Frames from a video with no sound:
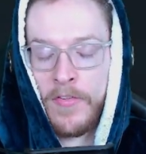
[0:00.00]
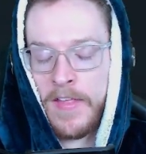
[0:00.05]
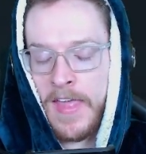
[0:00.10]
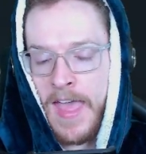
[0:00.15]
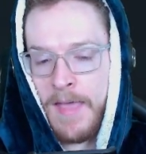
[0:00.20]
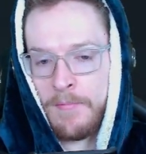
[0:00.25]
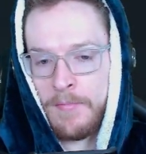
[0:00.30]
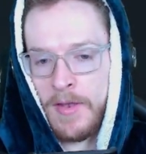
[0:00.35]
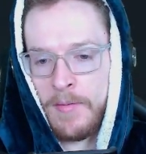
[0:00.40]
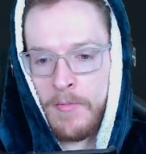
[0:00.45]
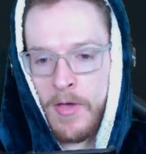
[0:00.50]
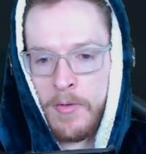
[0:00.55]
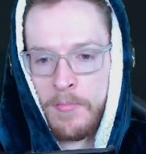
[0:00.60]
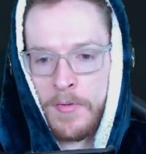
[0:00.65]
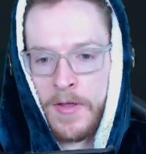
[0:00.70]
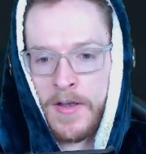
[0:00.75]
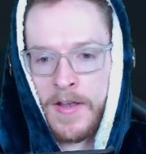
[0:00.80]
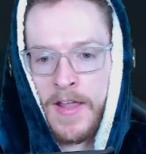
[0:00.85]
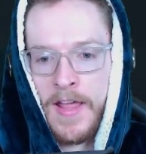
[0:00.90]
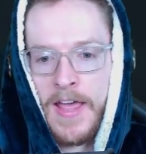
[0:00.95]
game at the
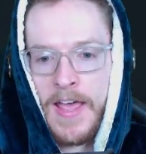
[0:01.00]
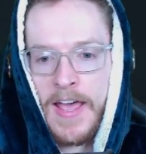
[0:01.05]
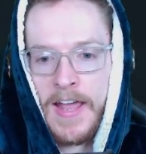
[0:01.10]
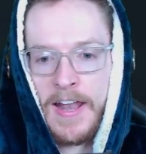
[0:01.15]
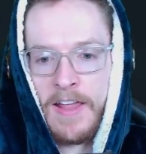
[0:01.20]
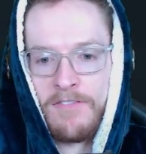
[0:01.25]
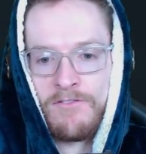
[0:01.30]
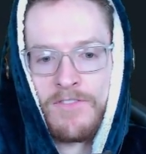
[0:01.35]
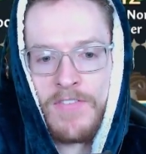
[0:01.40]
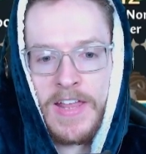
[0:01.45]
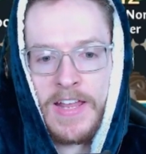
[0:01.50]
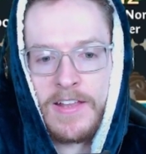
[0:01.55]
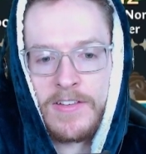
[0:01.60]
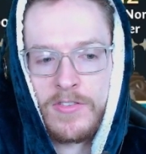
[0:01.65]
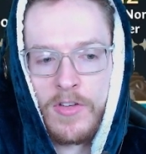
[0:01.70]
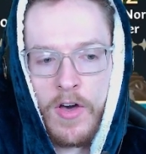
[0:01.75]
moment. And I think it's